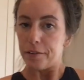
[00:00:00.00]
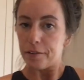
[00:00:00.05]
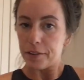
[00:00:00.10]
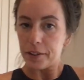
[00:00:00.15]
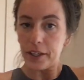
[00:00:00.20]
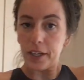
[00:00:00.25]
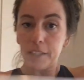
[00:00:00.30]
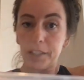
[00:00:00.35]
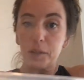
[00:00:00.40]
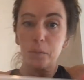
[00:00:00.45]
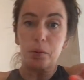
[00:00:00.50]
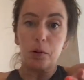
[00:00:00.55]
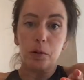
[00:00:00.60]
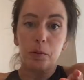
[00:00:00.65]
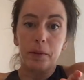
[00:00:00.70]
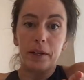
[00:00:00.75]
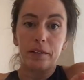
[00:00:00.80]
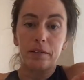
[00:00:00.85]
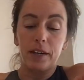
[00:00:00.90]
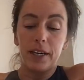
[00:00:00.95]
Forgot to pull
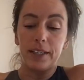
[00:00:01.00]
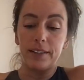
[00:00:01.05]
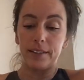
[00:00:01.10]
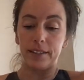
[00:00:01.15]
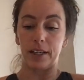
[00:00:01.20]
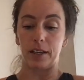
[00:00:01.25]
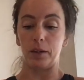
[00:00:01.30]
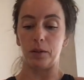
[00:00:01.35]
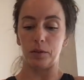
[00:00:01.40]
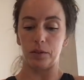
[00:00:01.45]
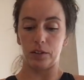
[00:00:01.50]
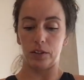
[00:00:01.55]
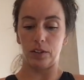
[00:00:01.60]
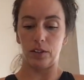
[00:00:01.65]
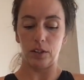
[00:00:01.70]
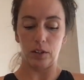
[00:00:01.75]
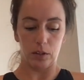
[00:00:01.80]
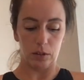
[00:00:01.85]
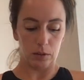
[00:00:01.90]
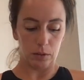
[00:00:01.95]
my rice out,
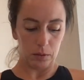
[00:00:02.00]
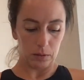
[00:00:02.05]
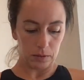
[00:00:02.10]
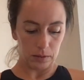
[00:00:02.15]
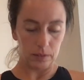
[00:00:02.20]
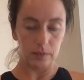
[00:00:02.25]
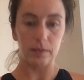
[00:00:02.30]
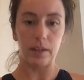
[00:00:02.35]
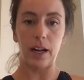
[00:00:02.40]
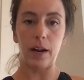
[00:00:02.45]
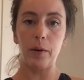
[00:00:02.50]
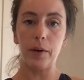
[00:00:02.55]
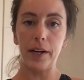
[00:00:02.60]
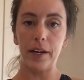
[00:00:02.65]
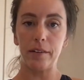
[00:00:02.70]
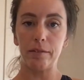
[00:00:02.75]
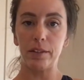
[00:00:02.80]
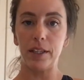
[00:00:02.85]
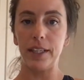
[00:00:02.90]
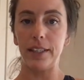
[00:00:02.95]
so now I
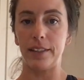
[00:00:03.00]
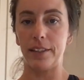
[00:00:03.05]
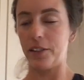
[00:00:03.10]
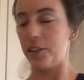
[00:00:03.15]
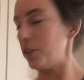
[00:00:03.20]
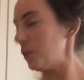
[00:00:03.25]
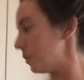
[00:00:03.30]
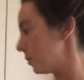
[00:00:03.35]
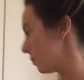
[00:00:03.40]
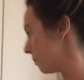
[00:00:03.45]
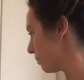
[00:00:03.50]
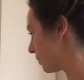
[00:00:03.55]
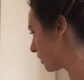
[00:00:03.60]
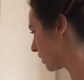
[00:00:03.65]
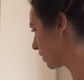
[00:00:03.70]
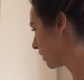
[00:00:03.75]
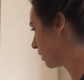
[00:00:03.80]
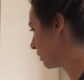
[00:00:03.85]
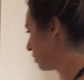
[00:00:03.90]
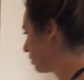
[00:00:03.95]
have rice too. It's going to